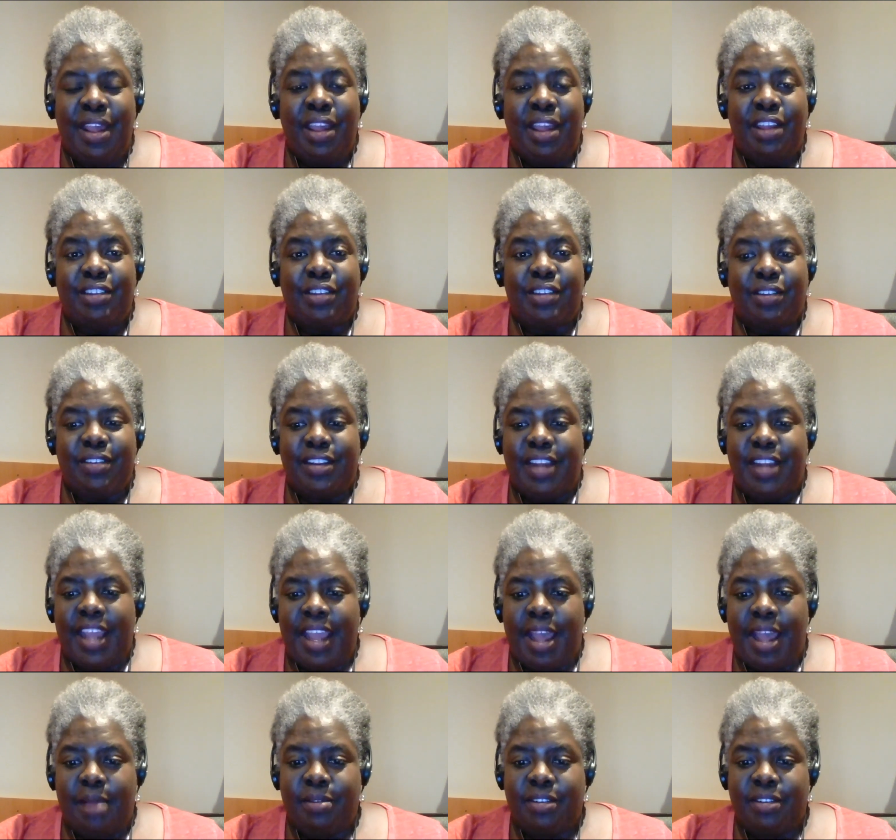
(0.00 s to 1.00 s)
So
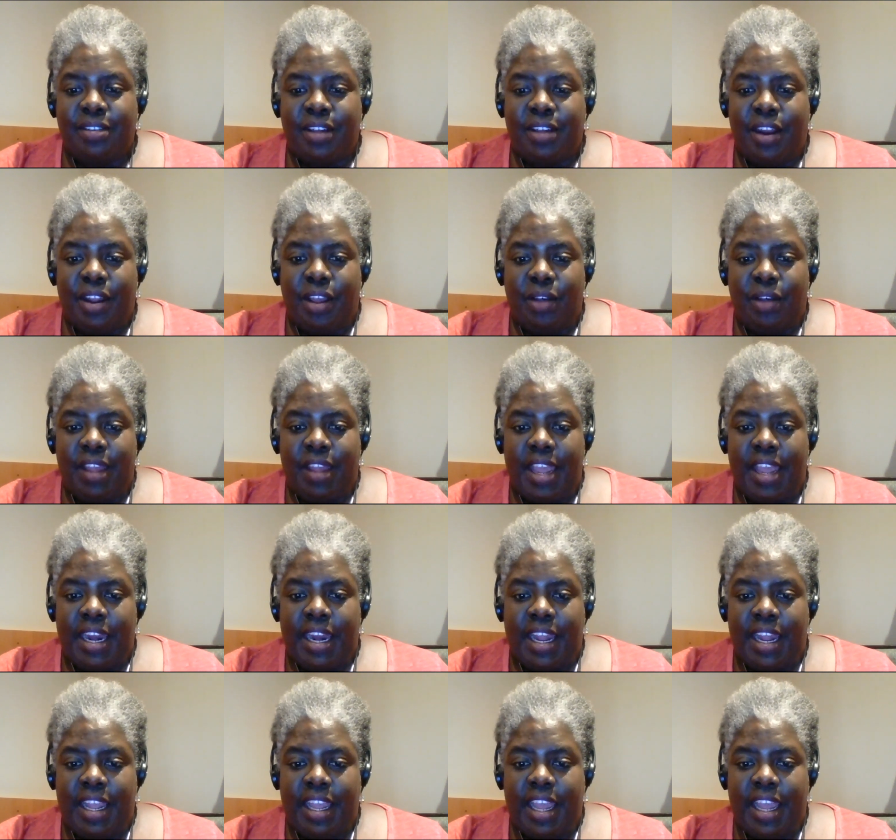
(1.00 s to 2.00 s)
today I'm just going to go ahead
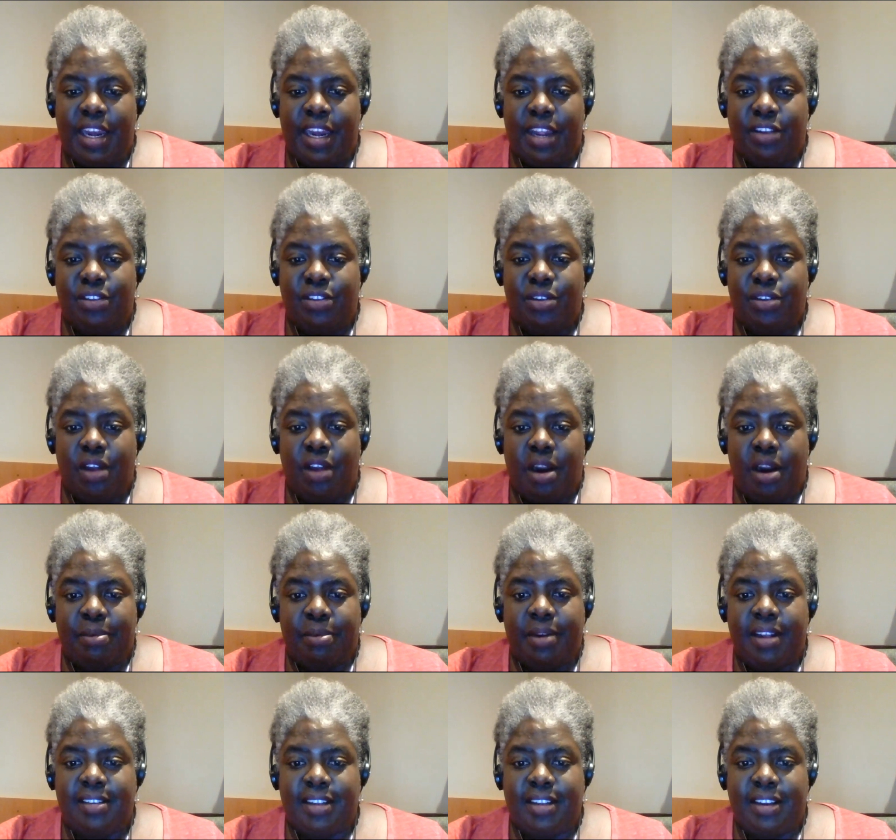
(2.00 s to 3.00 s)
and get into our
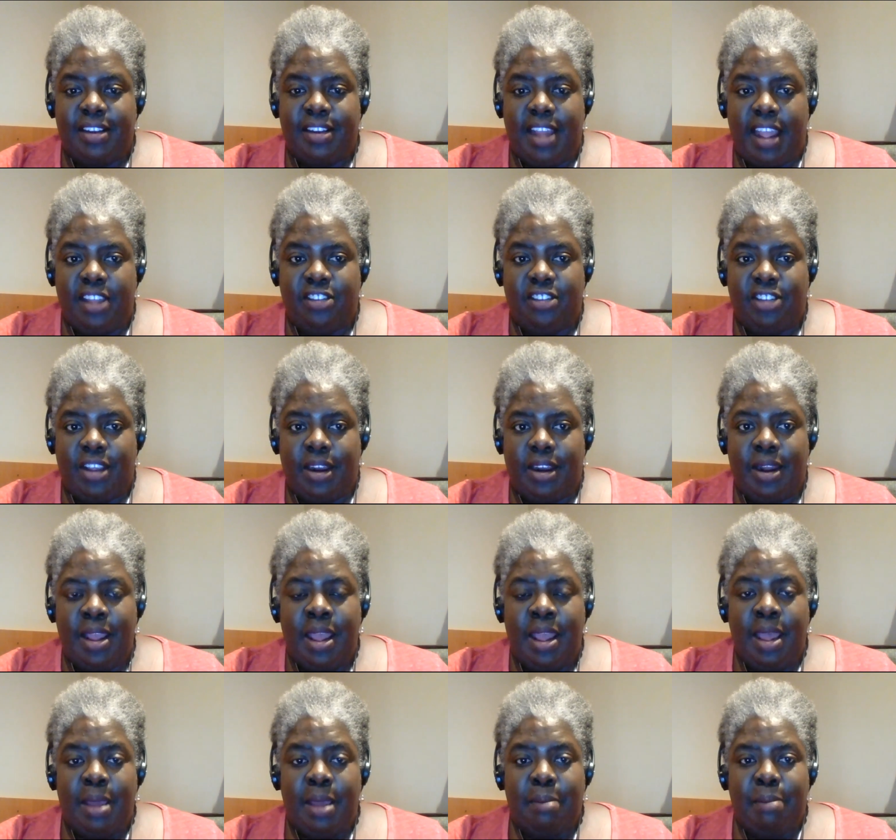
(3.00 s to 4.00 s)
presentation.
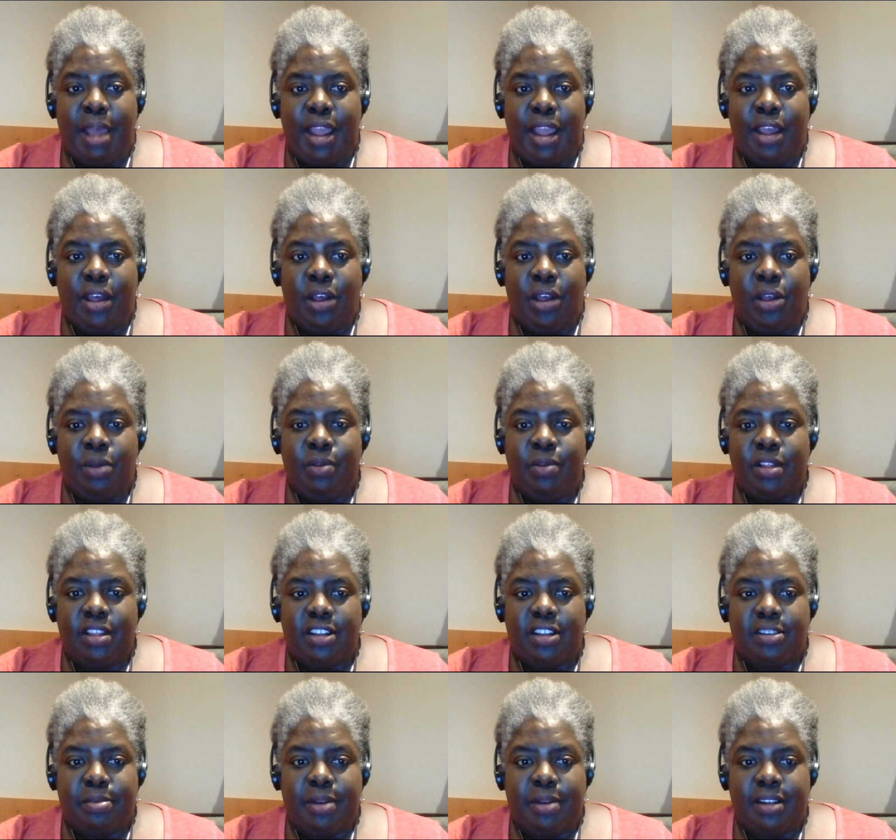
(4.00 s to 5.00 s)
My goal with
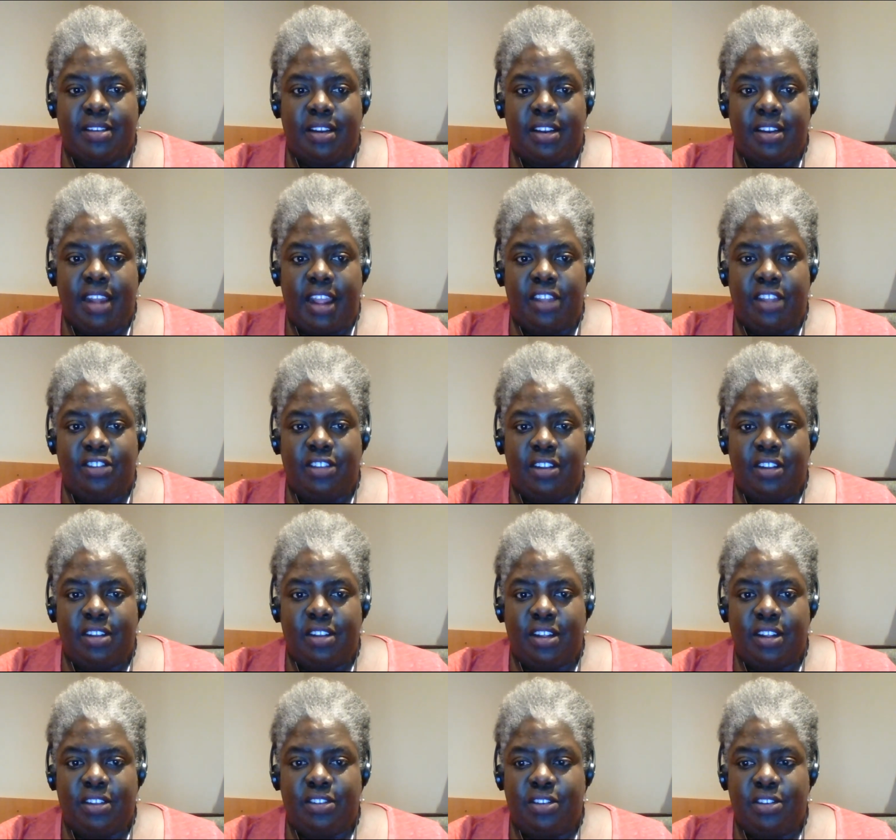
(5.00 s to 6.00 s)
these presentations
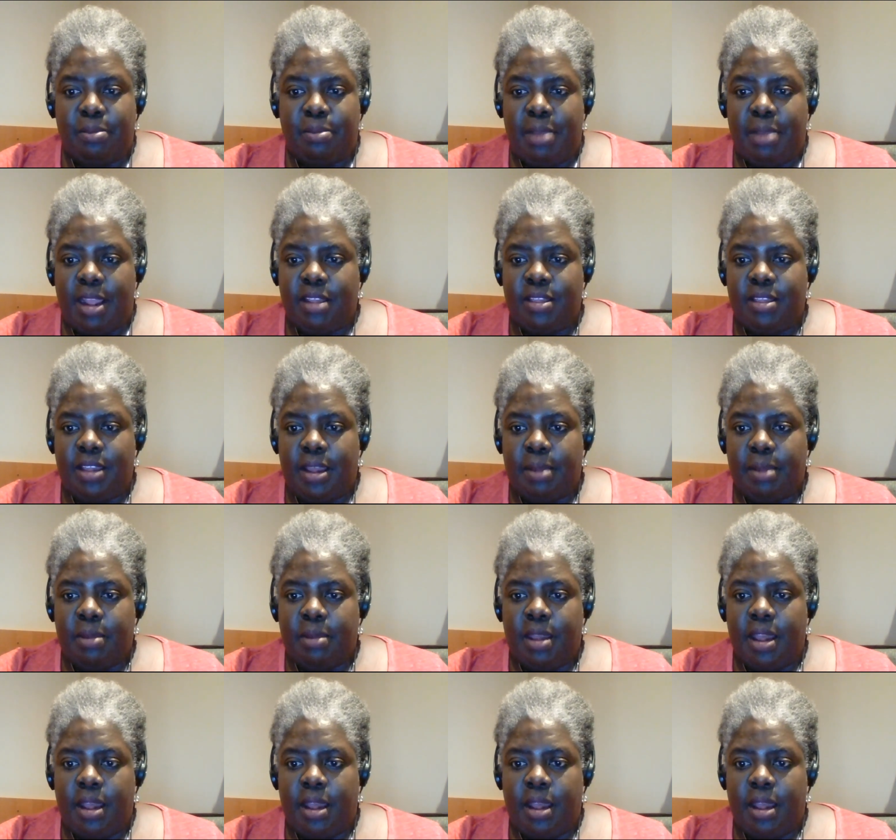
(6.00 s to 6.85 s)
is to make them,